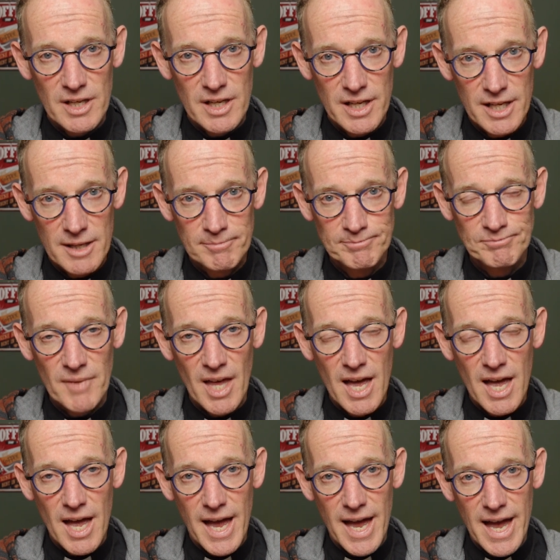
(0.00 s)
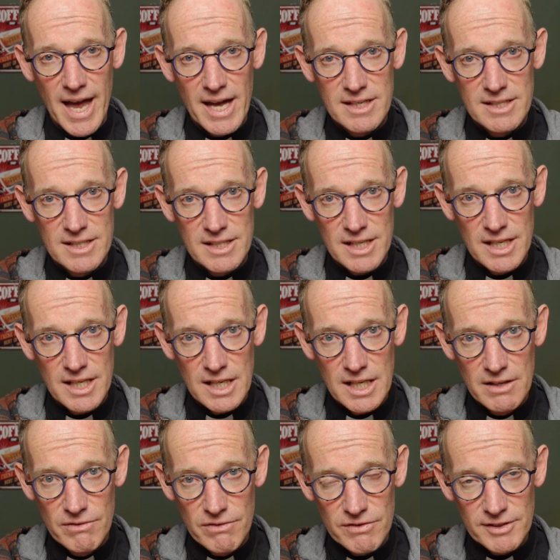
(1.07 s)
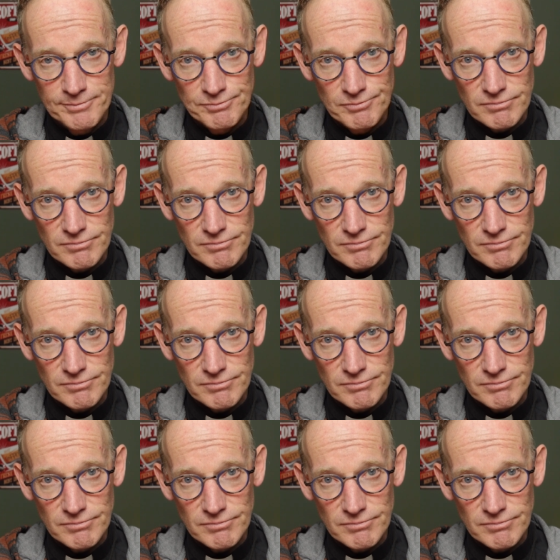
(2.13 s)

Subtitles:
him and Eve